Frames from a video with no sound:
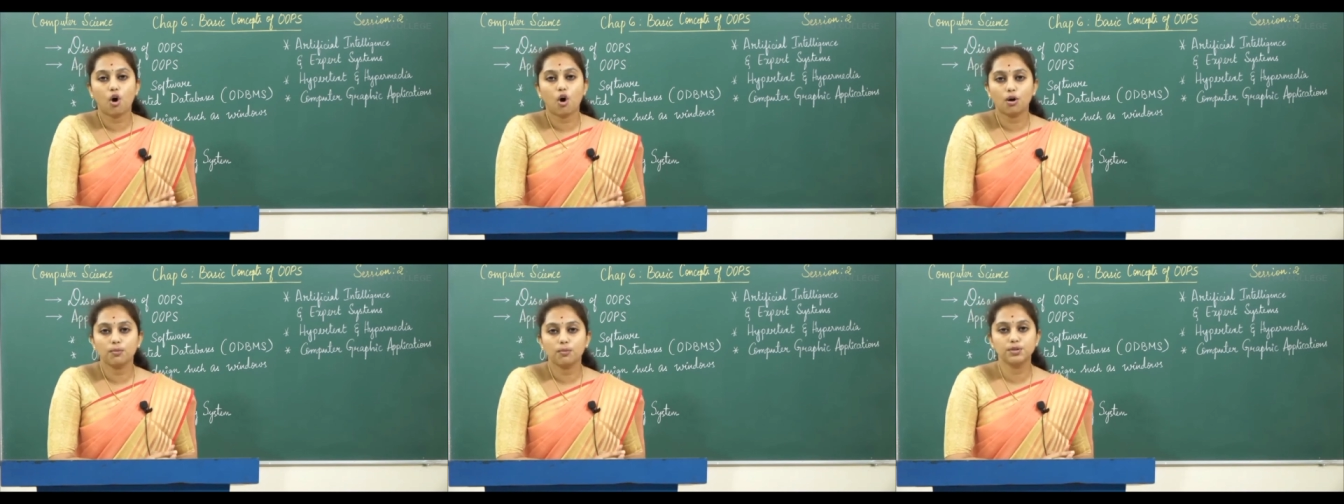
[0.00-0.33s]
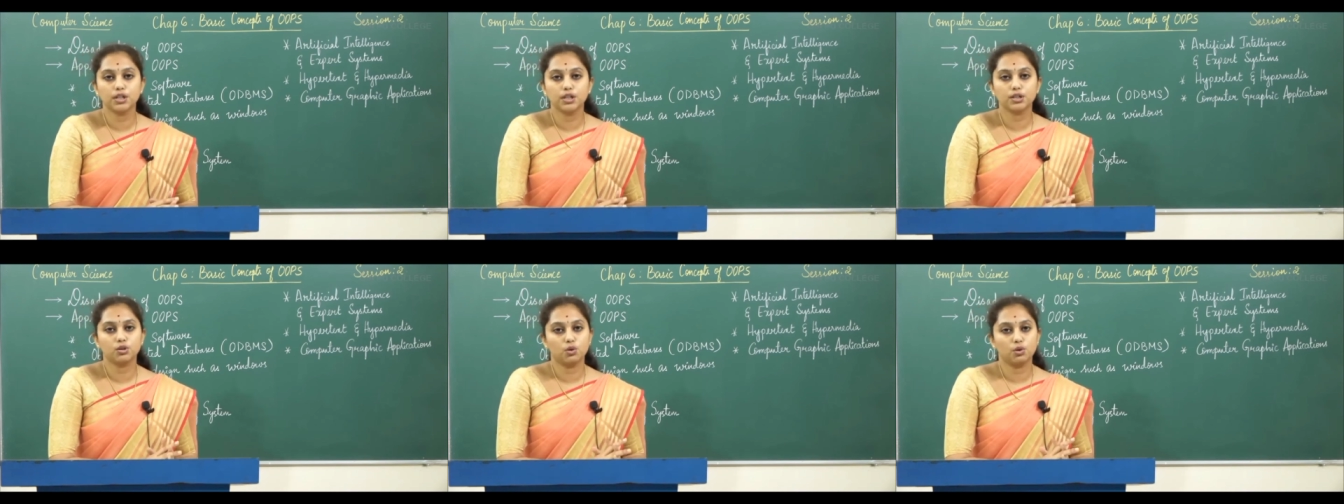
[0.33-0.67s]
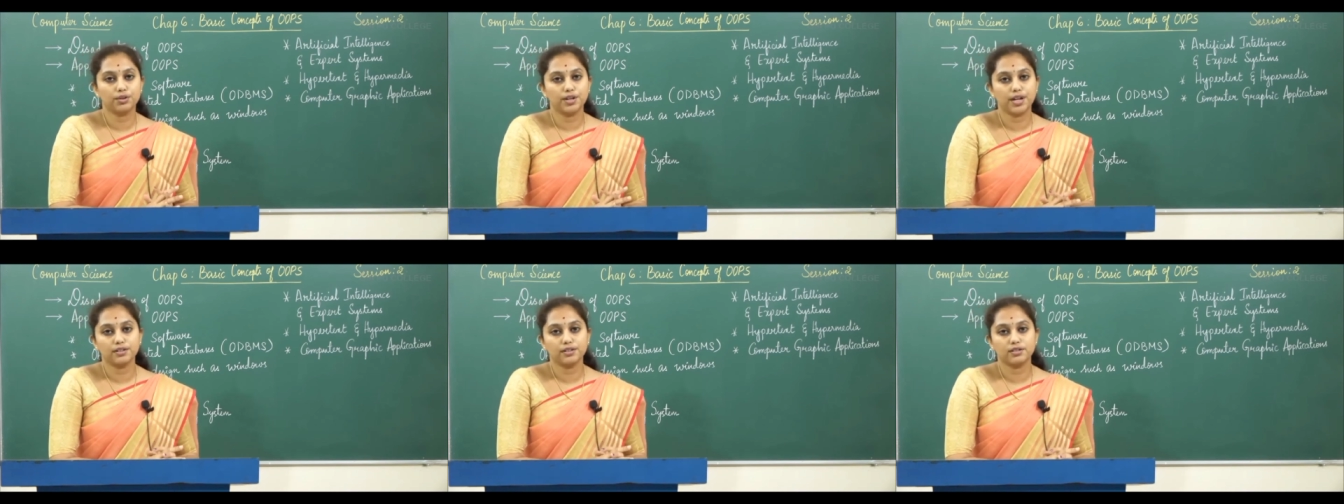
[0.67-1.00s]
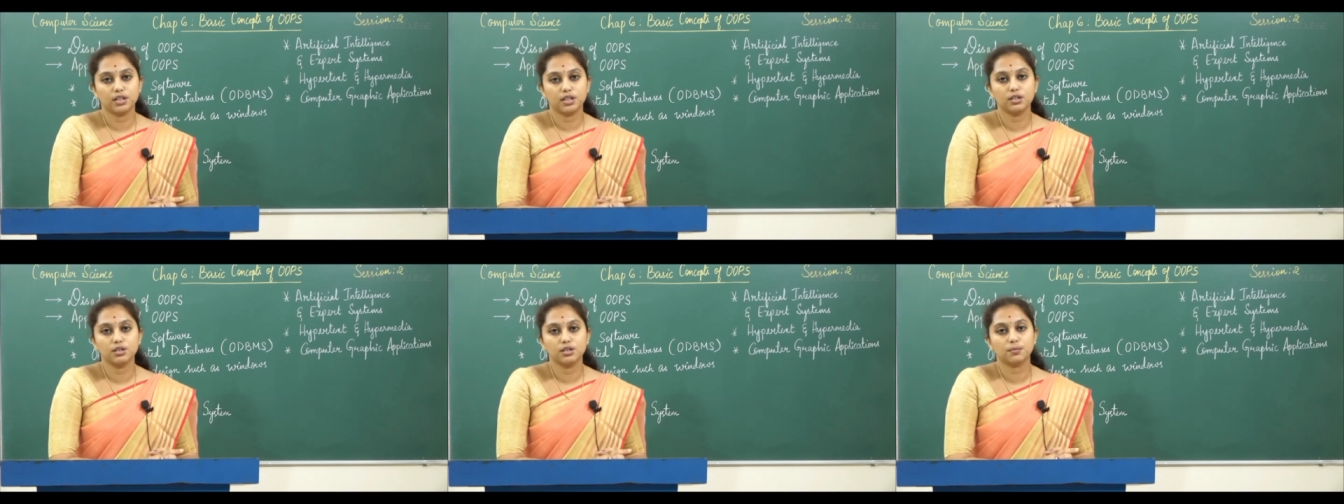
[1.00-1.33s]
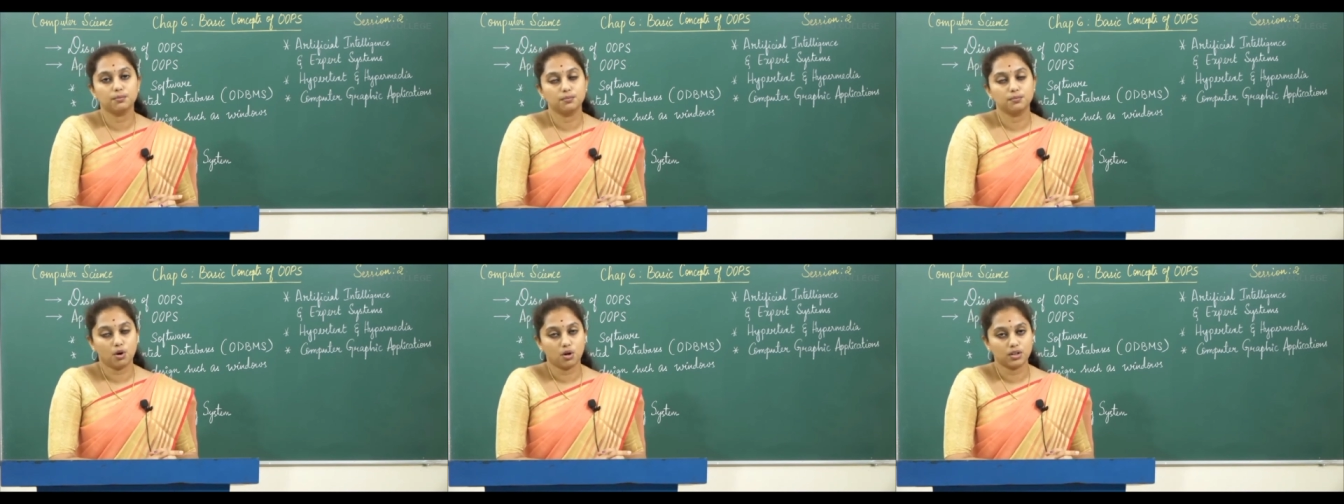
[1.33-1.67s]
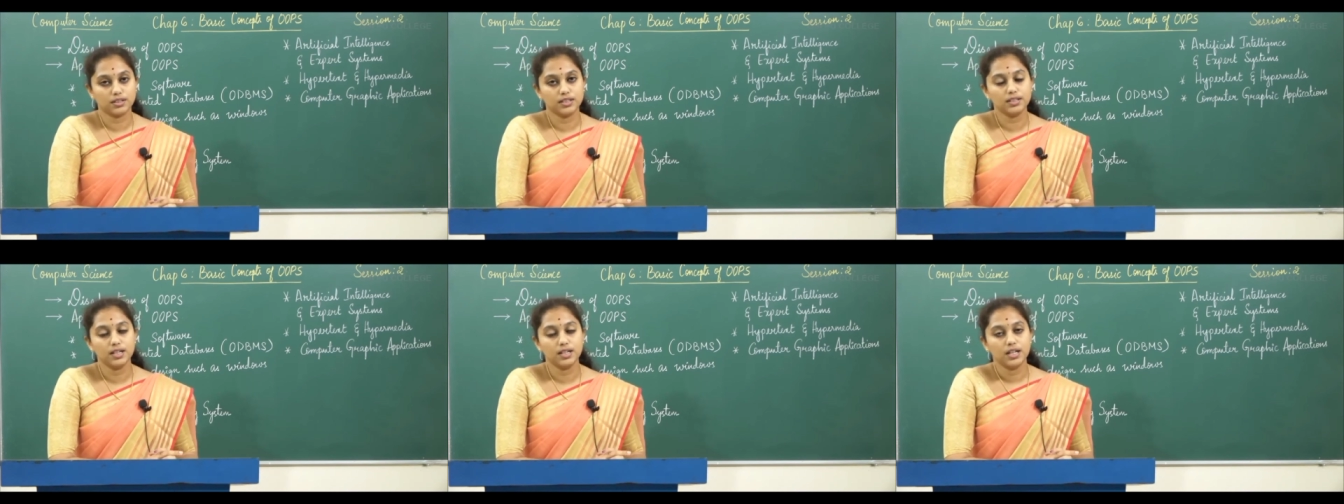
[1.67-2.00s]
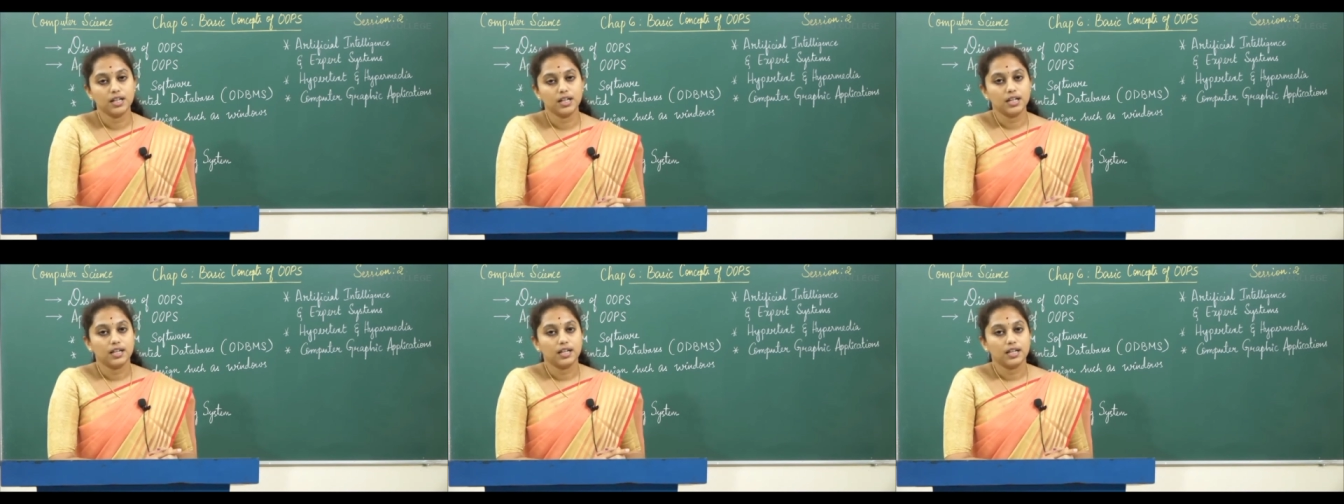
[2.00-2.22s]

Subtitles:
object-oriented model